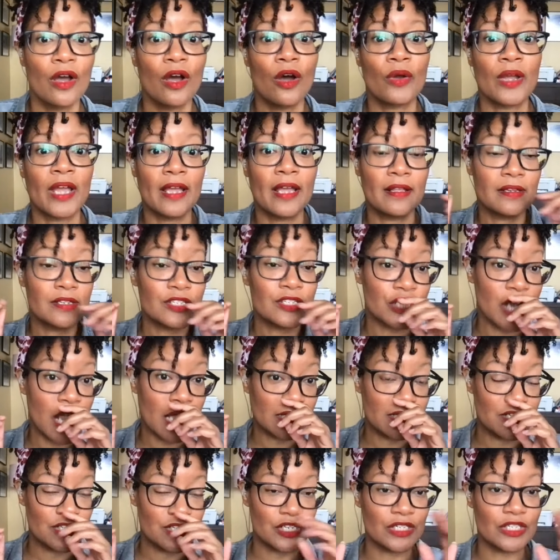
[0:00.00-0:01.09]
Okay,
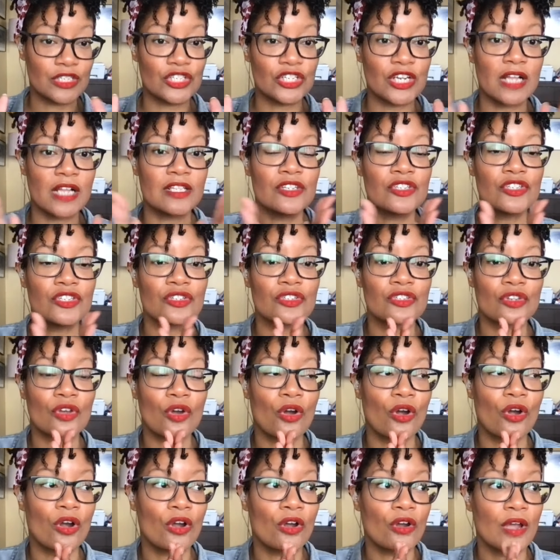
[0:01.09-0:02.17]
challenges. Challenges
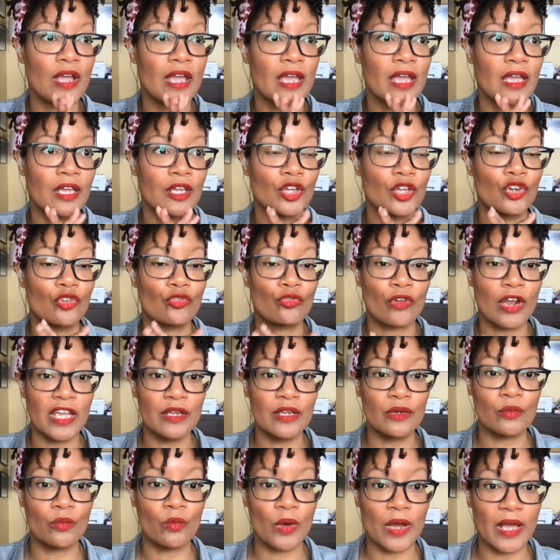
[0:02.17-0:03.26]
are a
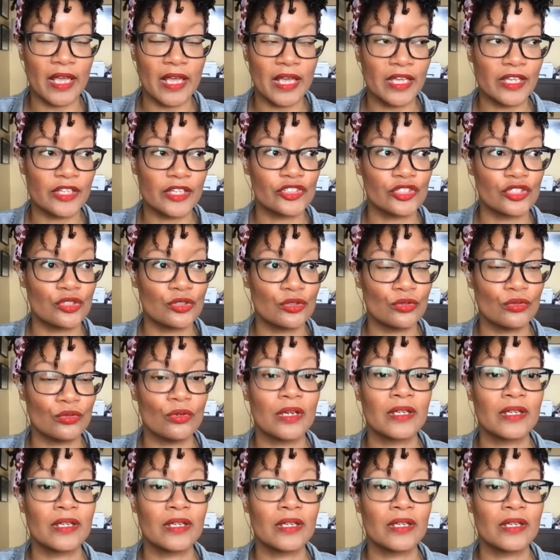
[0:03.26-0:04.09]
great way to,